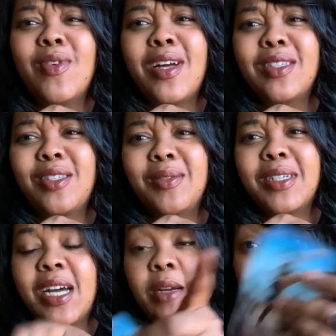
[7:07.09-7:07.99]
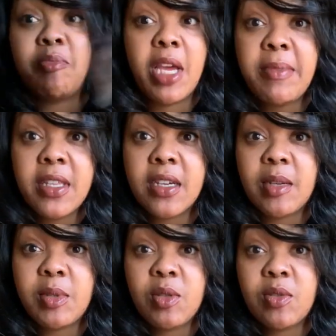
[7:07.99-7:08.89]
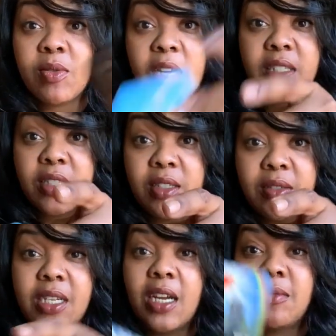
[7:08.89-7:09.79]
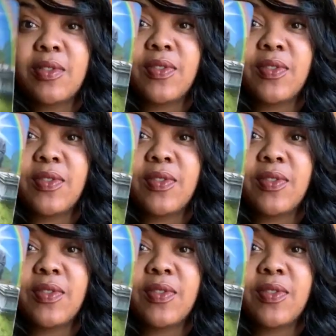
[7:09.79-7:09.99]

Wands, Two of Cups. Maybe you look up Two of Wands and Two of Cups.